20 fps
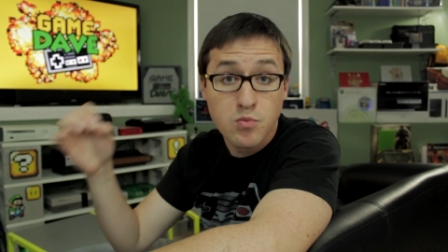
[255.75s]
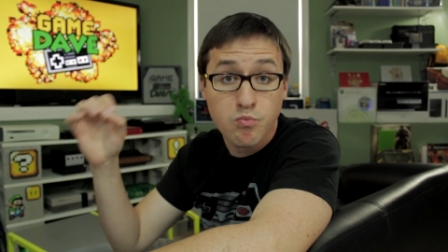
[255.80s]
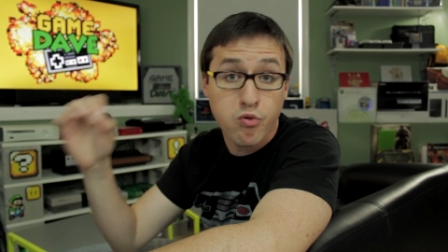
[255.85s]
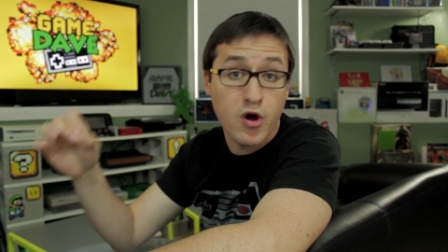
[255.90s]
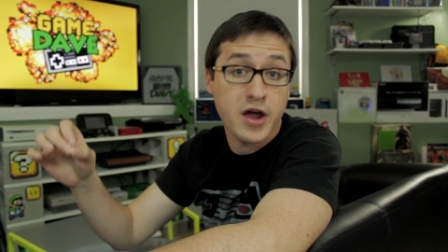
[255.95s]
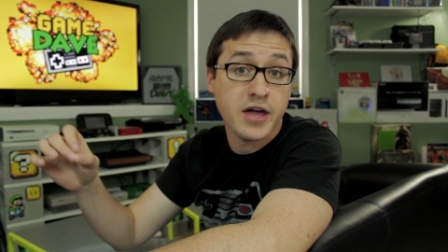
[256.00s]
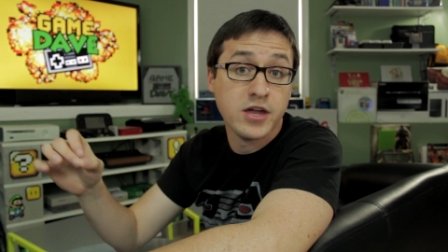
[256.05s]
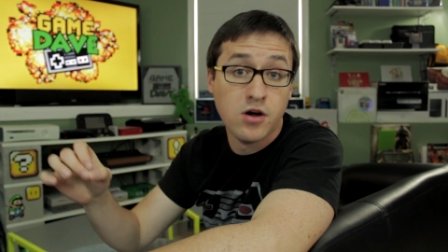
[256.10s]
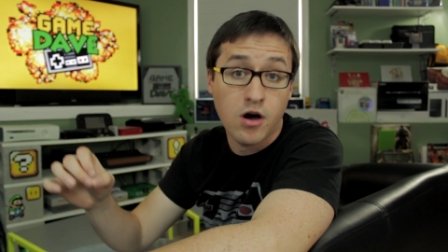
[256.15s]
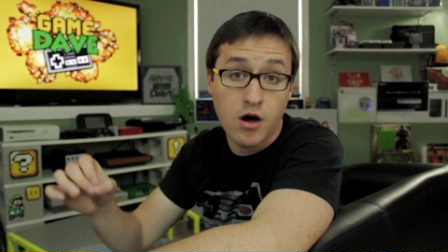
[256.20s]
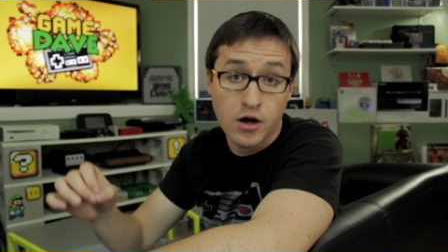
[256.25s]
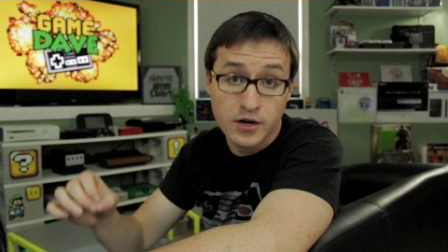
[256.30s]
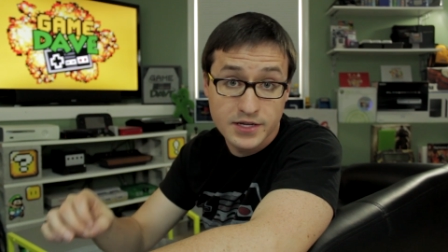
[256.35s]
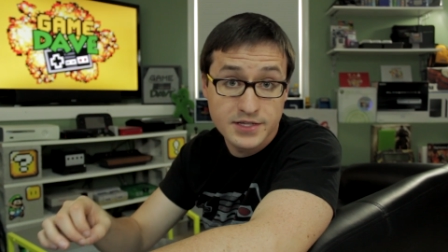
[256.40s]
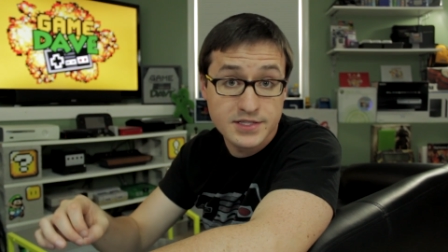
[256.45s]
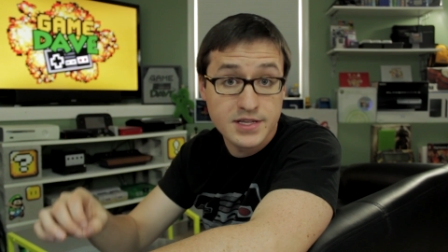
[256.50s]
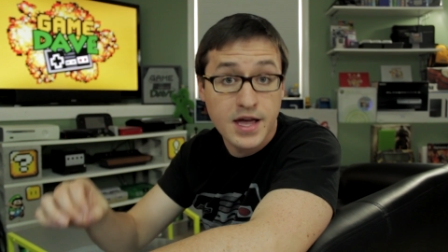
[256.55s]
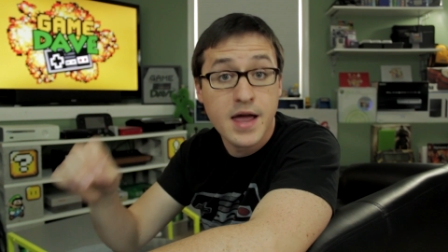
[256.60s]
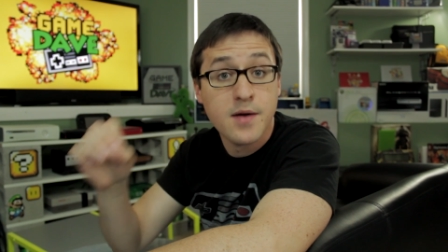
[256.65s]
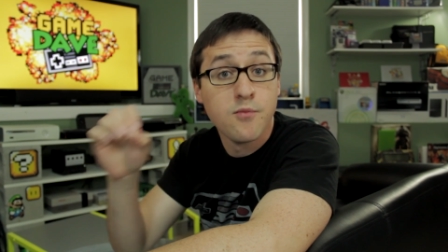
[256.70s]
bring it on,
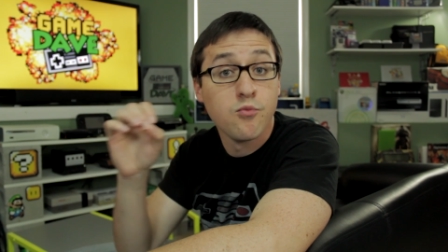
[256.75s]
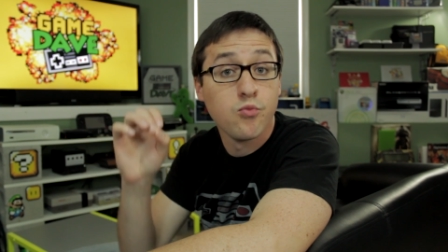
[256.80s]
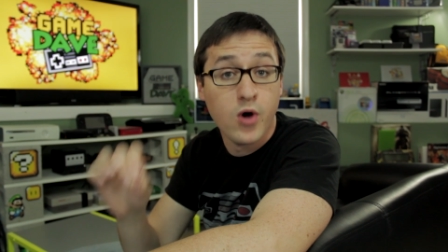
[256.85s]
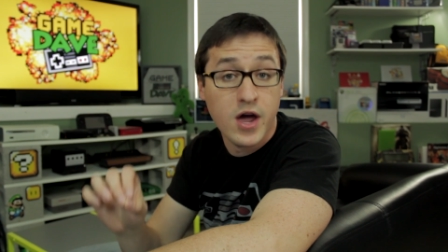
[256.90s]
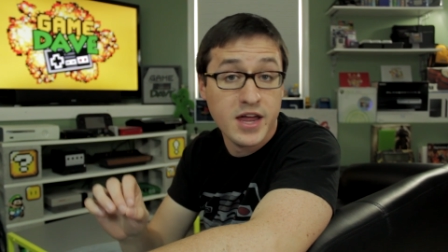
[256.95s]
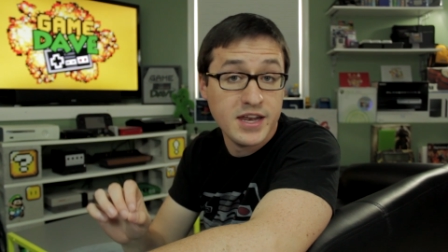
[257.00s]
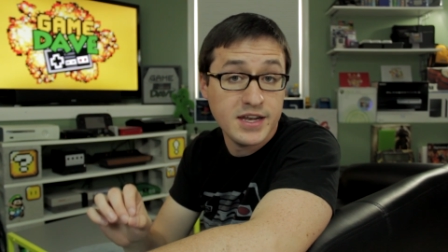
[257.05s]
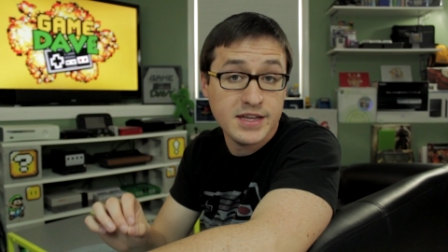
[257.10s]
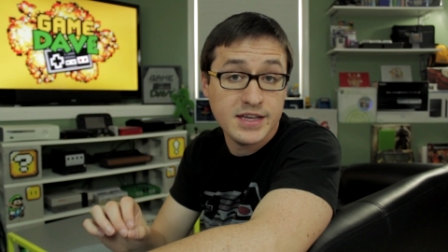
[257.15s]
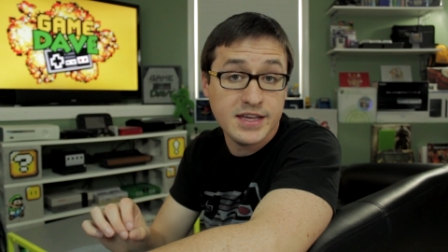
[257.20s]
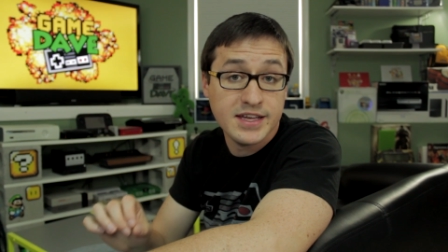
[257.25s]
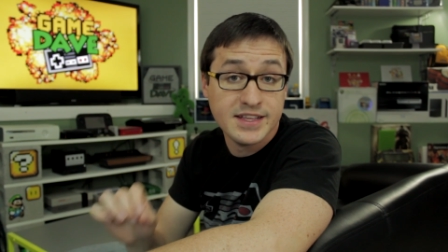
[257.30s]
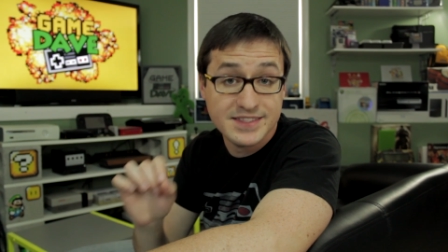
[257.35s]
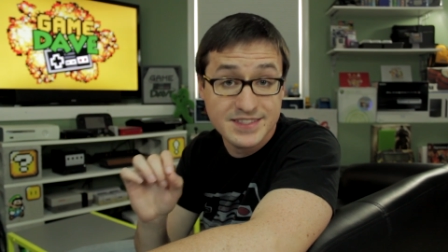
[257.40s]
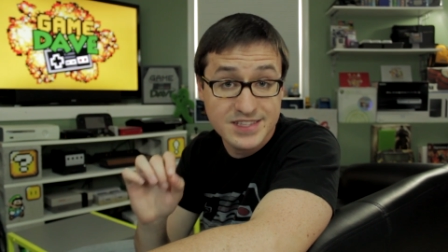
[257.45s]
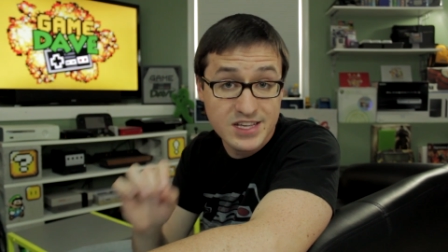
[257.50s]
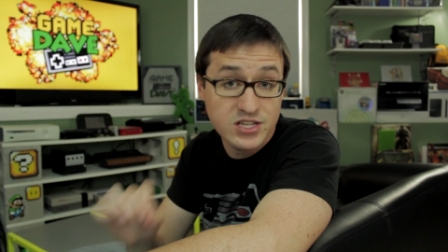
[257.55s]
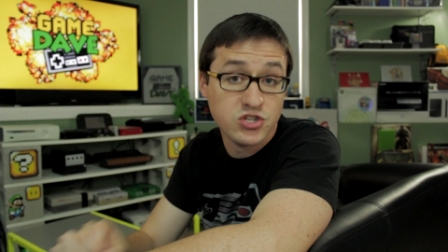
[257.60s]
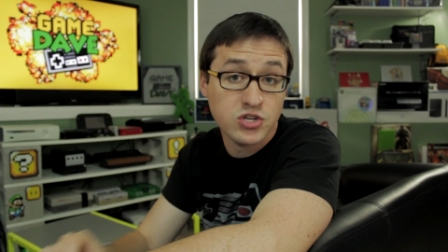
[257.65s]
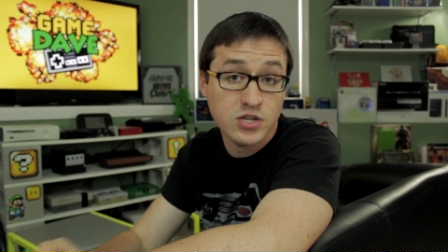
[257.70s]
because I am ready to
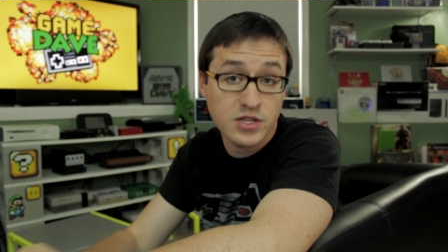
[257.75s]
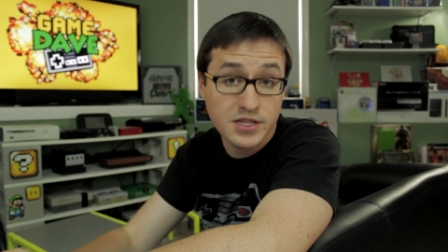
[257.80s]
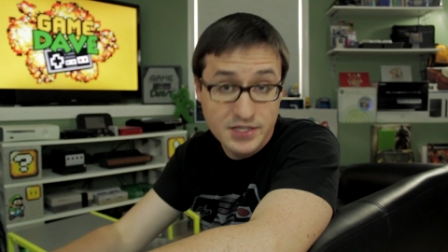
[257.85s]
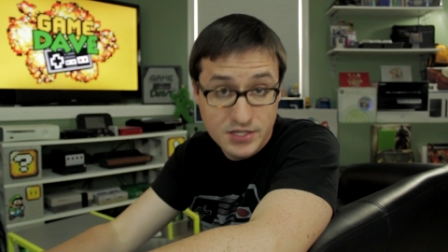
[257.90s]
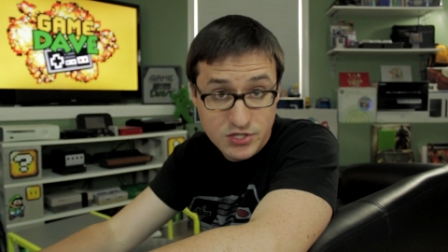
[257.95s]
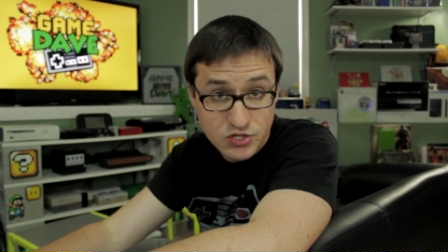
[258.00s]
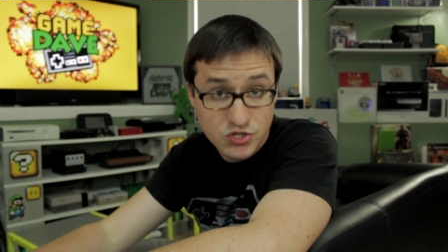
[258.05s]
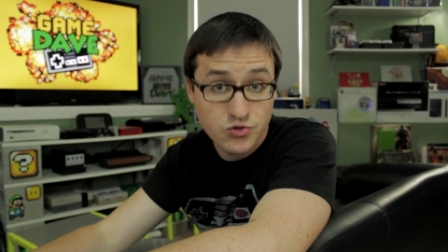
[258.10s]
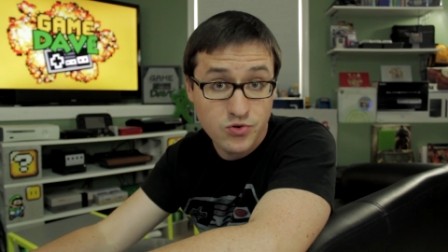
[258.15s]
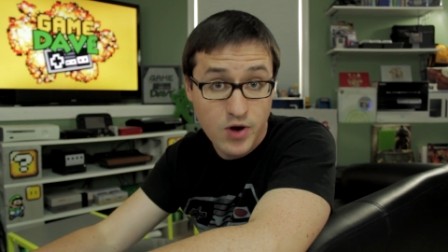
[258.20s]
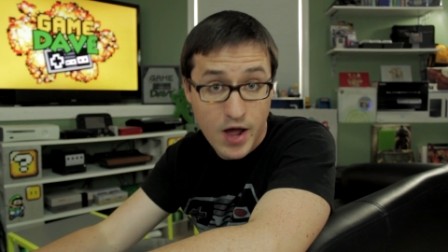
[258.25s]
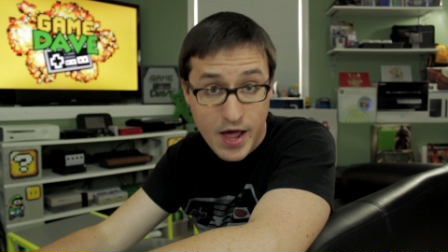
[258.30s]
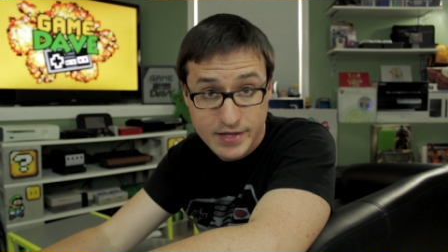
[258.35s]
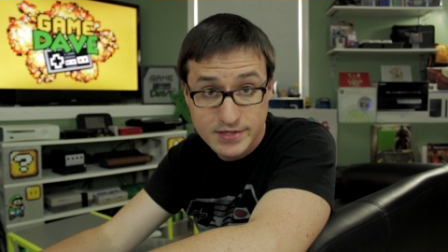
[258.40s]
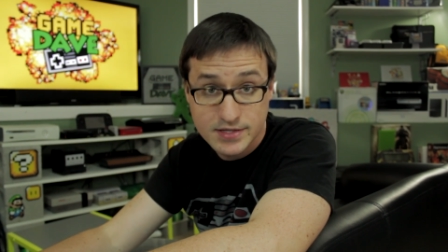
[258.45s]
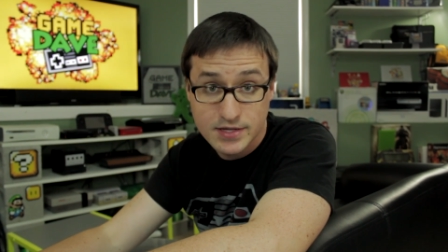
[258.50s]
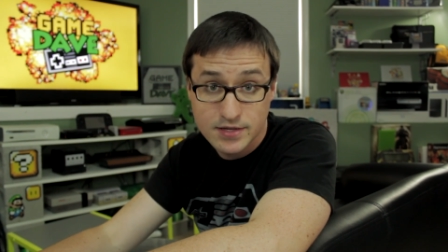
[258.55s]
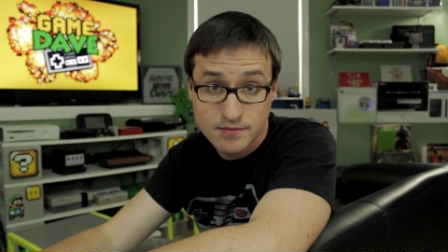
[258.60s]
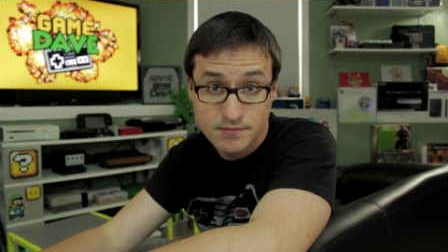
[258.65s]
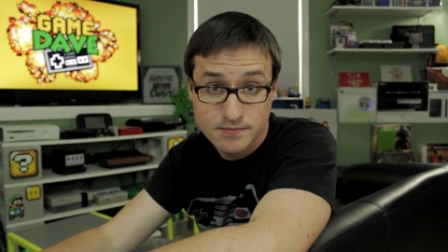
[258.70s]
get digitally distracted.